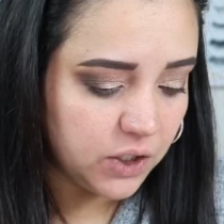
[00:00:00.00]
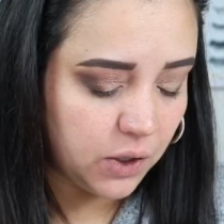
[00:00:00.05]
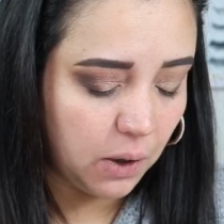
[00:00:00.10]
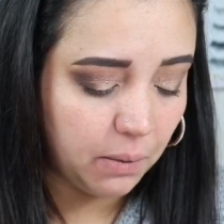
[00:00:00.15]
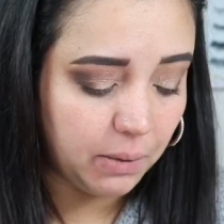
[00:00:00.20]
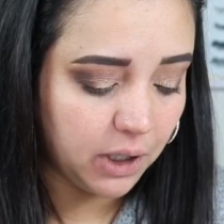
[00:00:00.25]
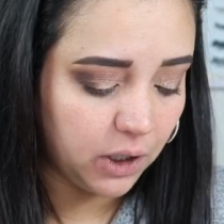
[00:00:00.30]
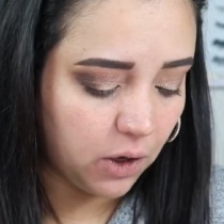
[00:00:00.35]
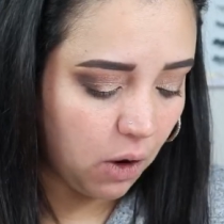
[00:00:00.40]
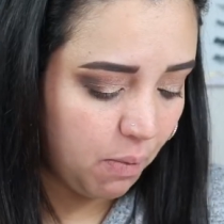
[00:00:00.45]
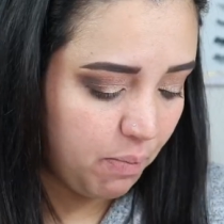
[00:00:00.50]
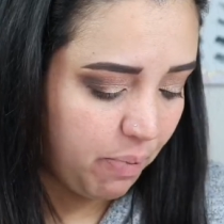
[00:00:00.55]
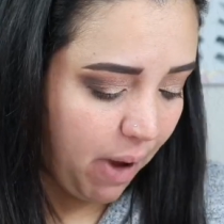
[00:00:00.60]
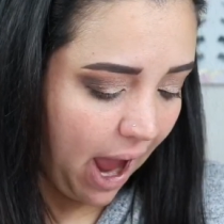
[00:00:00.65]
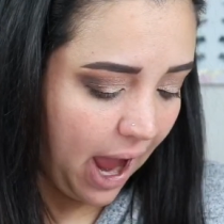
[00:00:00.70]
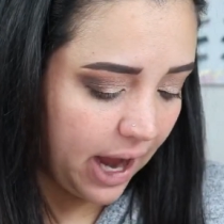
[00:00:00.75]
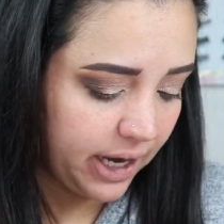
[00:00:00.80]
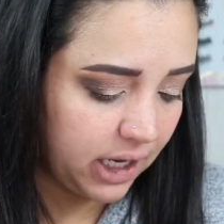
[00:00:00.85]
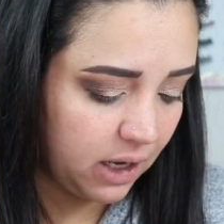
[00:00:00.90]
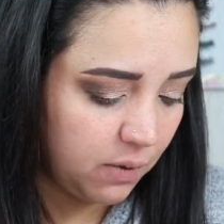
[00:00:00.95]
So I'm gonna go
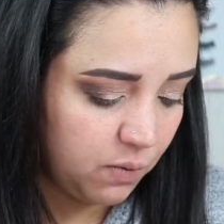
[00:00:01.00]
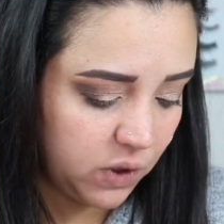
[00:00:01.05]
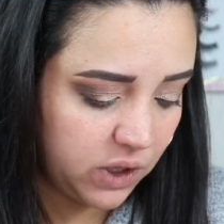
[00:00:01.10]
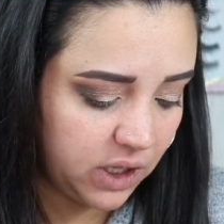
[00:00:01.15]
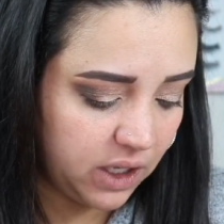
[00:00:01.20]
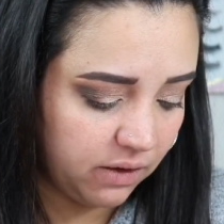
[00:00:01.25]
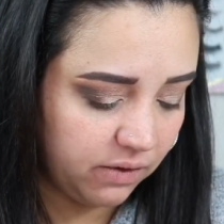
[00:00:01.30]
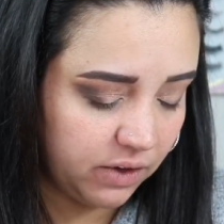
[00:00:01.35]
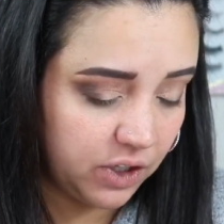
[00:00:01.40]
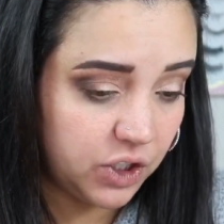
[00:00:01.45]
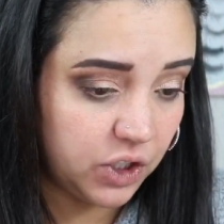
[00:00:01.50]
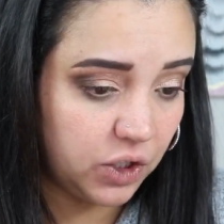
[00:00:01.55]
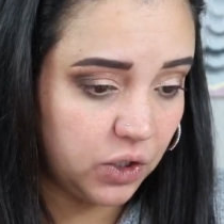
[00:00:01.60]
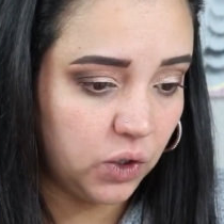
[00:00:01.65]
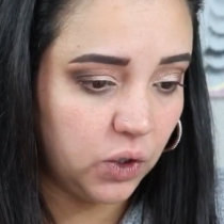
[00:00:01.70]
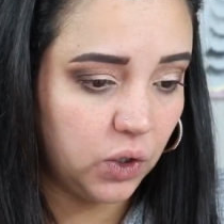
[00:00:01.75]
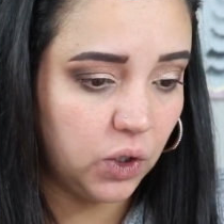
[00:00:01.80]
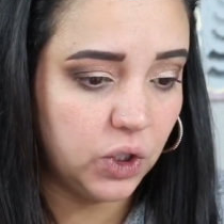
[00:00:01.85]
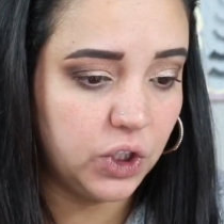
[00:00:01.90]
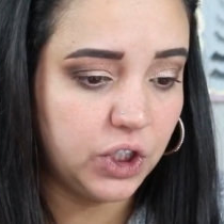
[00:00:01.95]
back in with the
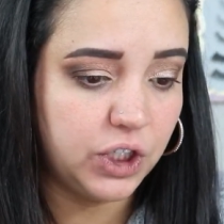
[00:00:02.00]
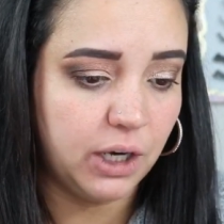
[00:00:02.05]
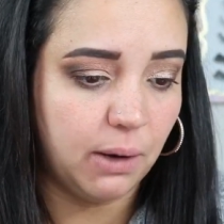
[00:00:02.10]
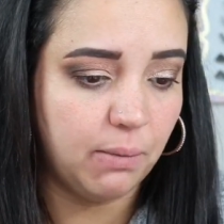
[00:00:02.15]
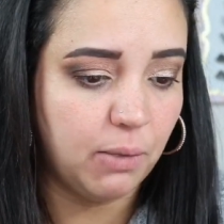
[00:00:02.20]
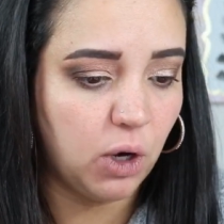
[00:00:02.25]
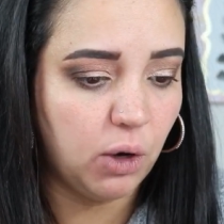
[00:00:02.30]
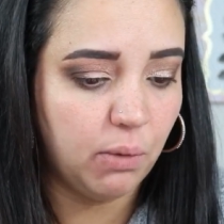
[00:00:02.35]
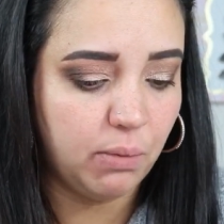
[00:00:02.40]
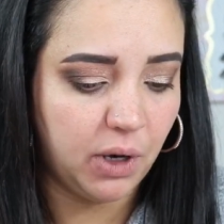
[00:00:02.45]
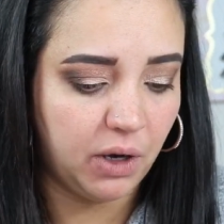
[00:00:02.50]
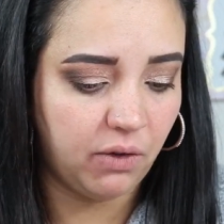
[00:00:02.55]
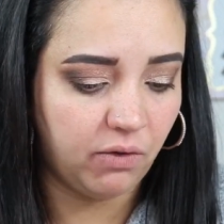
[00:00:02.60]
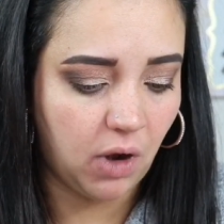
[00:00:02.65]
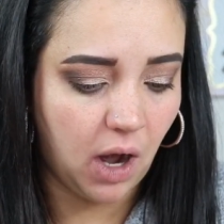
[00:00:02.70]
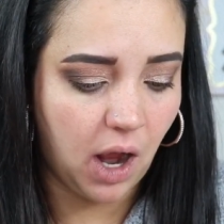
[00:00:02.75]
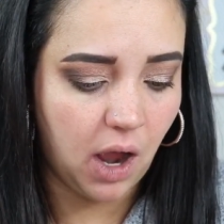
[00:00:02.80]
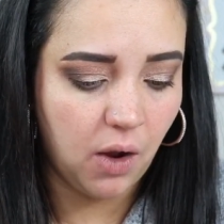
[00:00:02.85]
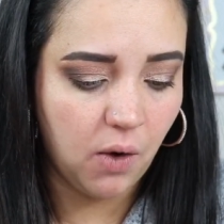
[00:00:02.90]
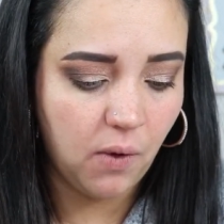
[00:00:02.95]
original shimmer,
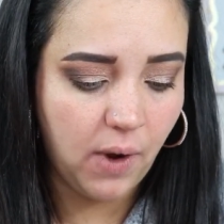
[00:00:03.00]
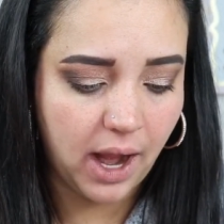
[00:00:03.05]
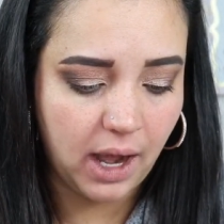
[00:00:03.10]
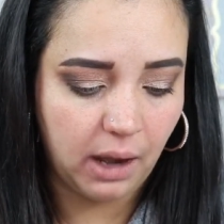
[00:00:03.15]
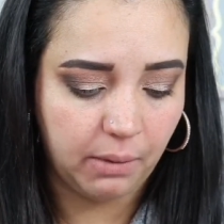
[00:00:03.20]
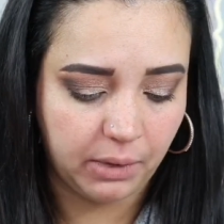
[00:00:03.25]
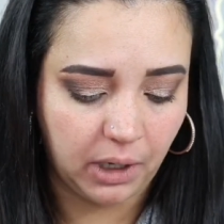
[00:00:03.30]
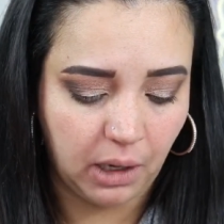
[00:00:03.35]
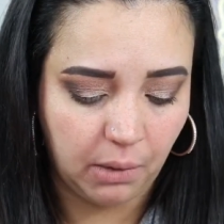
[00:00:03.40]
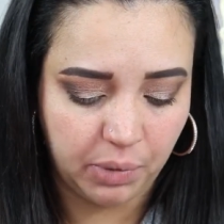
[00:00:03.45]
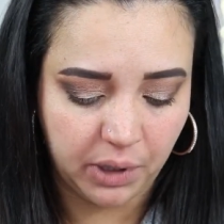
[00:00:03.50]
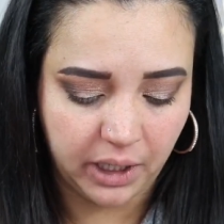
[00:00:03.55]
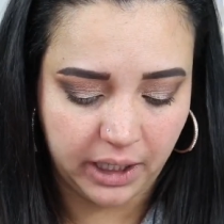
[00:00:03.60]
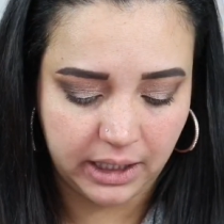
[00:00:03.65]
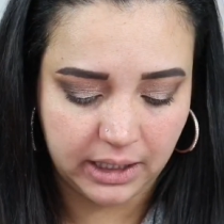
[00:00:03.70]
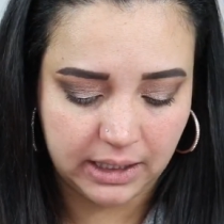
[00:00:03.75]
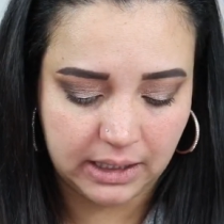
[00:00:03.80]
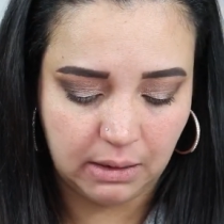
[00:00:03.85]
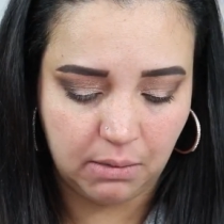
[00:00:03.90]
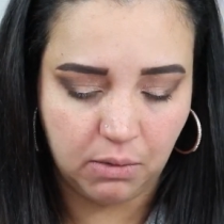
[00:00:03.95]
Monroe, and I'm gonna
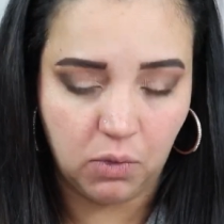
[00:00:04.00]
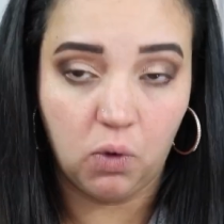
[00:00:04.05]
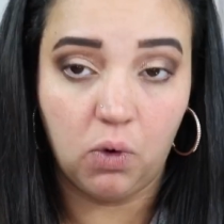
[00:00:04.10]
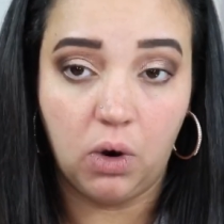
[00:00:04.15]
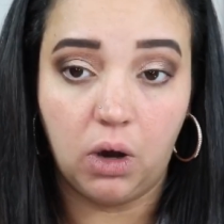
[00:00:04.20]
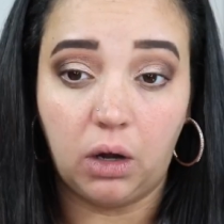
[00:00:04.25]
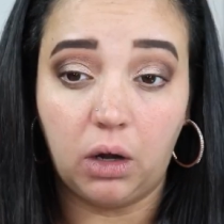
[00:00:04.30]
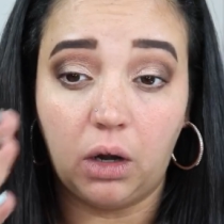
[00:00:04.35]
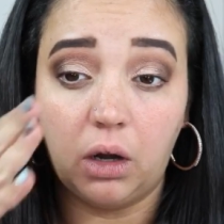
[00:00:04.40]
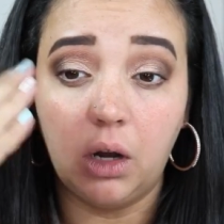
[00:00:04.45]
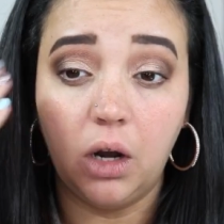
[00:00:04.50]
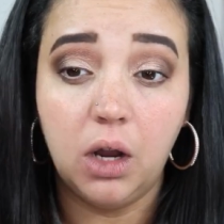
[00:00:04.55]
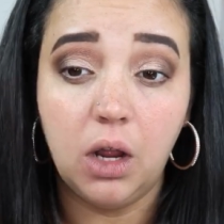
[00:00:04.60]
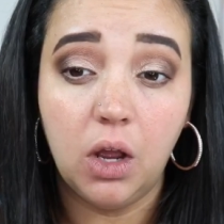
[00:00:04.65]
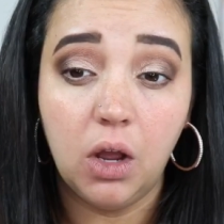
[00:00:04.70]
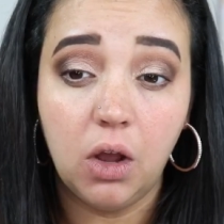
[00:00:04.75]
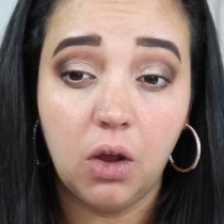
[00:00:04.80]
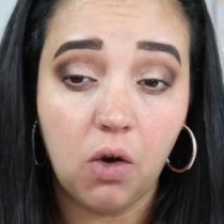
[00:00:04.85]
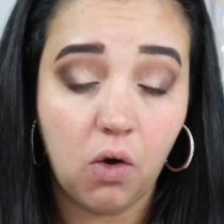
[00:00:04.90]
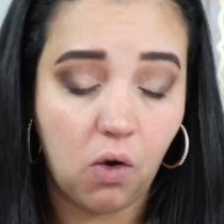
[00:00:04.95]
place some more
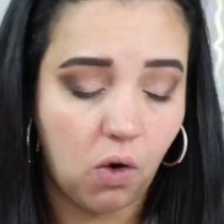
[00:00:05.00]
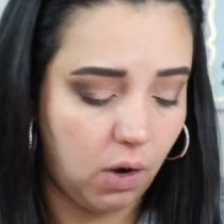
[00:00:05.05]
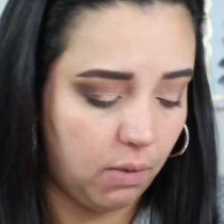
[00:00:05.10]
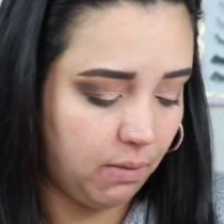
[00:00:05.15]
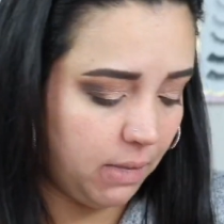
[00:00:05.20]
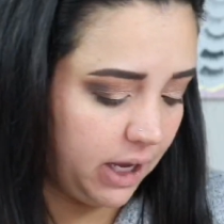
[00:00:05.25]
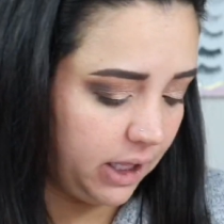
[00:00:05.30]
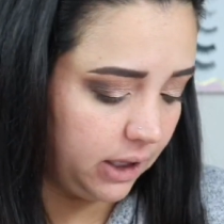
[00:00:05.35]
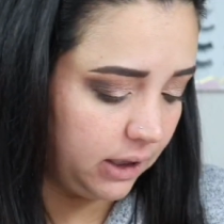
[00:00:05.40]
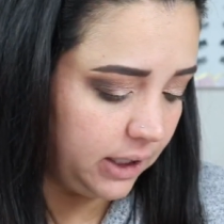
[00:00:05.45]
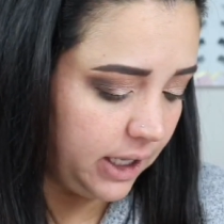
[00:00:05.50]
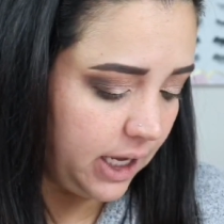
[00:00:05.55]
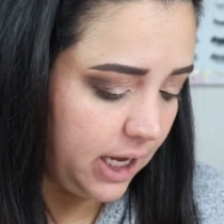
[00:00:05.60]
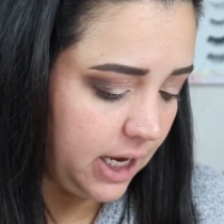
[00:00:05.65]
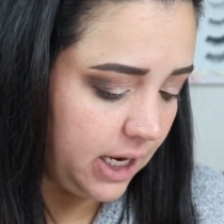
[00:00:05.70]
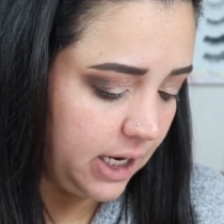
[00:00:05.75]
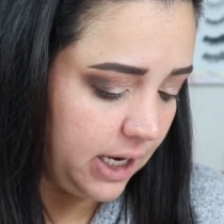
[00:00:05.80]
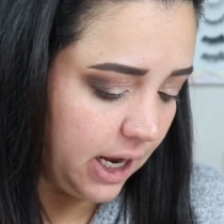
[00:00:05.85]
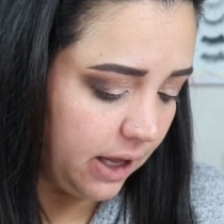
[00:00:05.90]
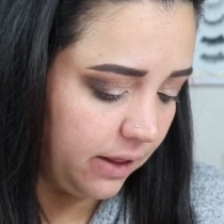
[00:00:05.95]
on my
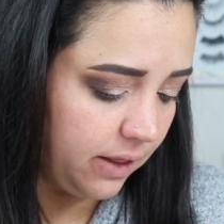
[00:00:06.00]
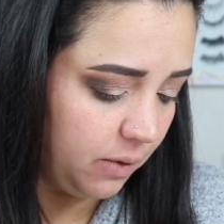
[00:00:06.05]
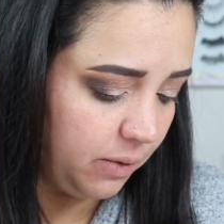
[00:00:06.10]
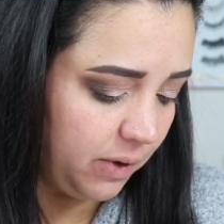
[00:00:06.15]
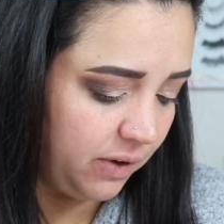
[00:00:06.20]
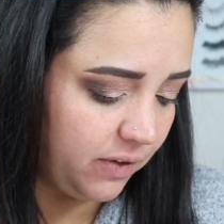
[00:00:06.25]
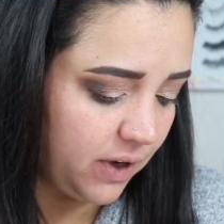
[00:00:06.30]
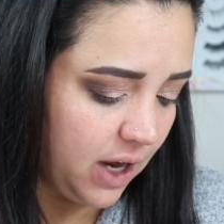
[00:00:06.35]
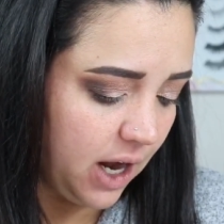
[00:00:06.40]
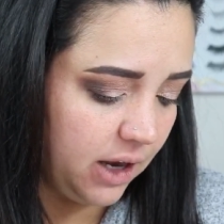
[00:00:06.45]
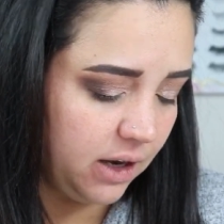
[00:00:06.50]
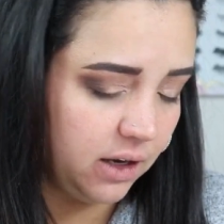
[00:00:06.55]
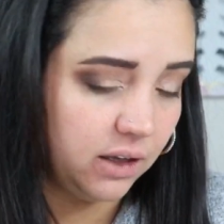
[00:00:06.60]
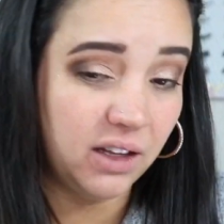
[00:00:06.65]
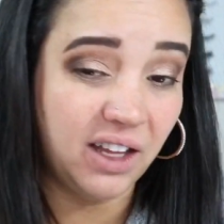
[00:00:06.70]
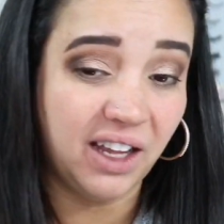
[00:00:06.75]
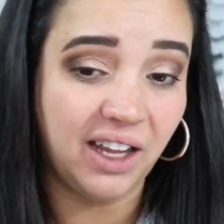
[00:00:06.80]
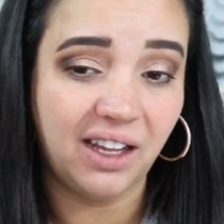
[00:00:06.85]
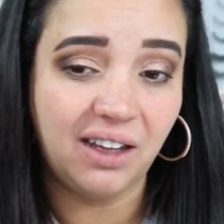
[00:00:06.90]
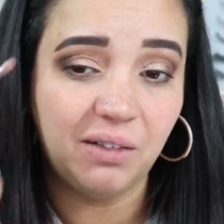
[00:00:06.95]
lid now that we've kind of
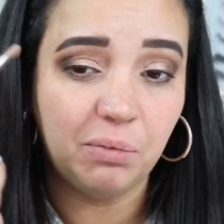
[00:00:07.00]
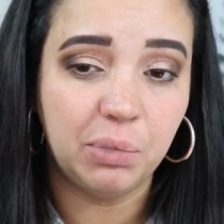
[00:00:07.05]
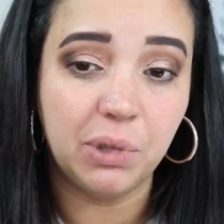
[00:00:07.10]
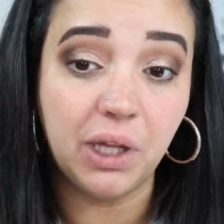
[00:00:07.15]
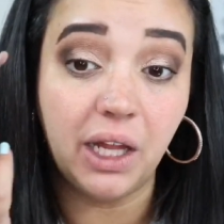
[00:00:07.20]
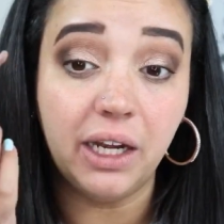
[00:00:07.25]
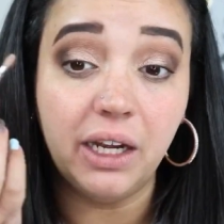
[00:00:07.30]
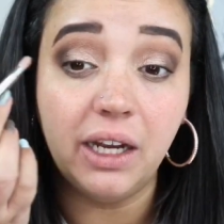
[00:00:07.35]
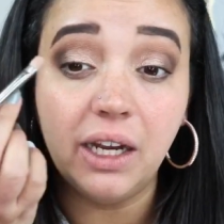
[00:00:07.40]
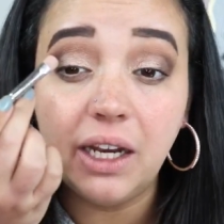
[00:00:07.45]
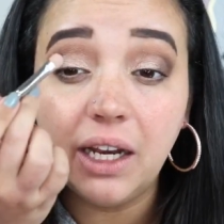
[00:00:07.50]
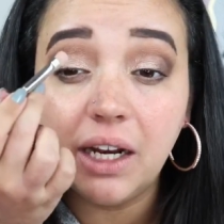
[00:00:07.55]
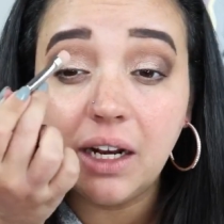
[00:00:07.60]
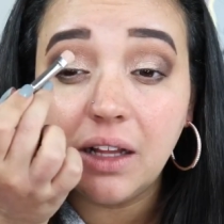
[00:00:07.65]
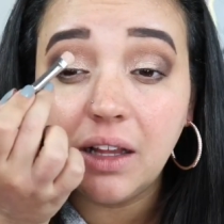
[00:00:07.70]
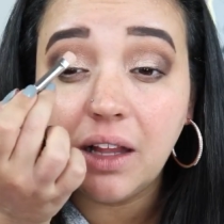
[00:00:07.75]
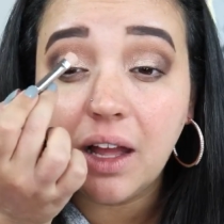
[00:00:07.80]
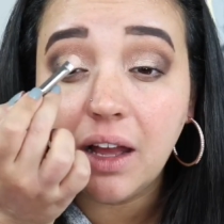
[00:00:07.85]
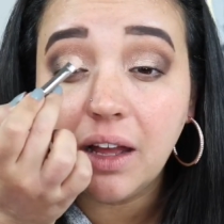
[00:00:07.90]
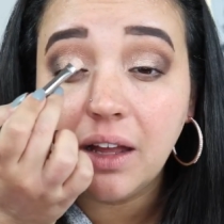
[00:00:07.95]
like blended it
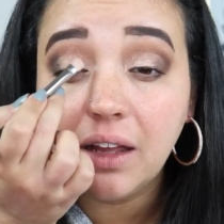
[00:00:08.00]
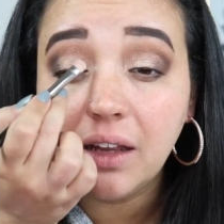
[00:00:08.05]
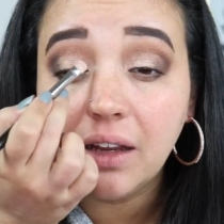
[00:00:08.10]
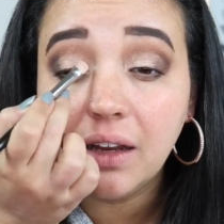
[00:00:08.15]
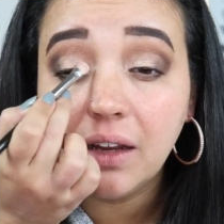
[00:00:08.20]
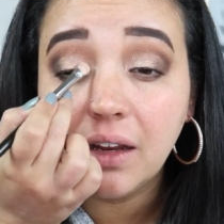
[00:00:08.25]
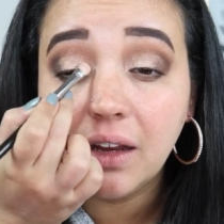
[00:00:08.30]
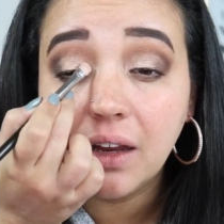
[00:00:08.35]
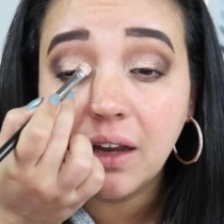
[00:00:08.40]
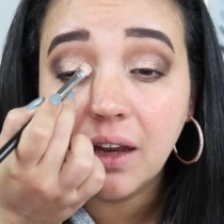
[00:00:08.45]
a lot,